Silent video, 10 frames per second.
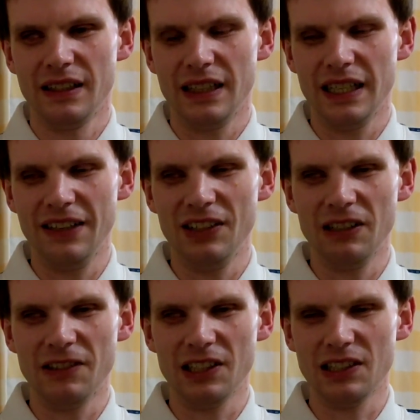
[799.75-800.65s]
aiming
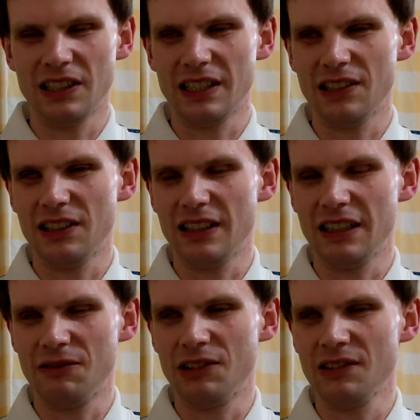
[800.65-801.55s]
device attached to that
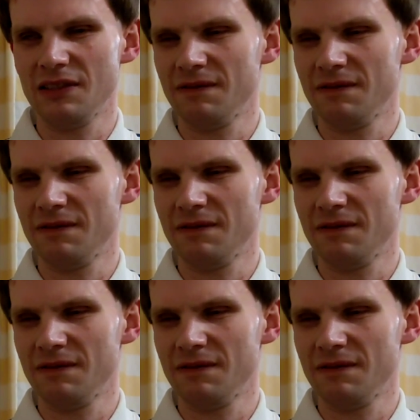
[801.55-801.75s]
one.